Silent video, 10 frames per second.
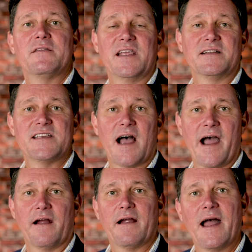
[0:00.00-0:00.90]
the
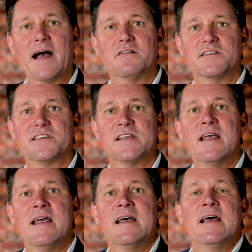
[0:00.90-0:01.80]
entire house.
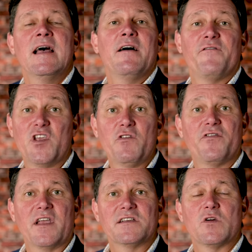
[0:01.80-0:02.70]
Few
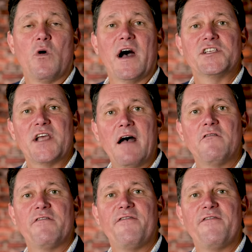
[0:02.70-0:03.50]
things to watch out